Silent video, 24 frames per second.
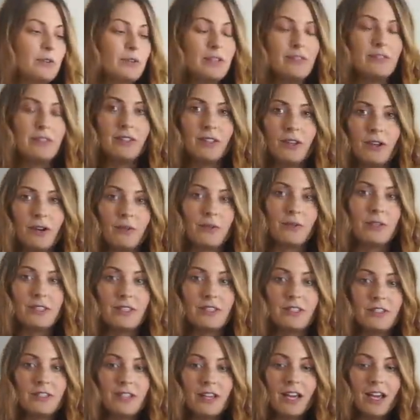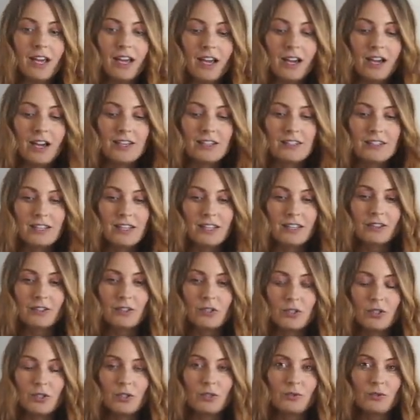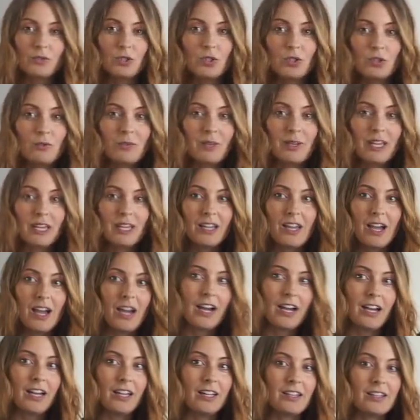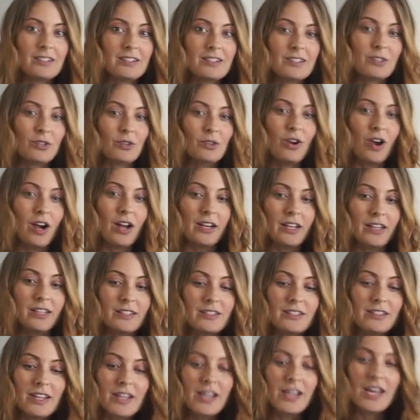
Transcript: even though it was a size or two too big, I still got it.